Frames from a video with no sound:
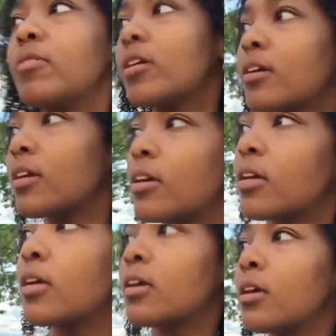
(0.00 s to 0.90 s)
Kroger has the best
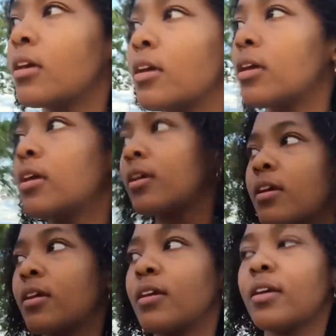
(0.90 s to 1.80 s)
sushi.
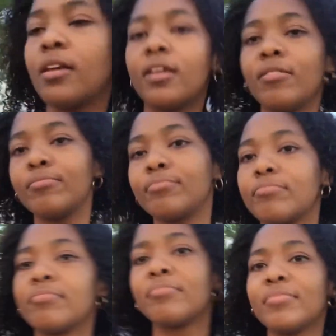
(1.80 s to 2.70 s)
Done. Oh yeah, and they have
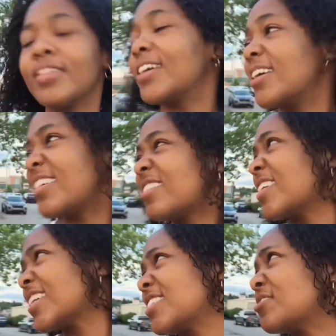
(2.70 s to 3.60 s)
cheap sushi. Do you like
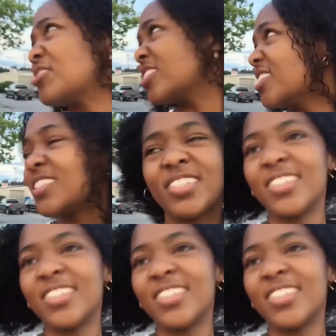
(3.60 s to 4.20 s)
sushi? She don't like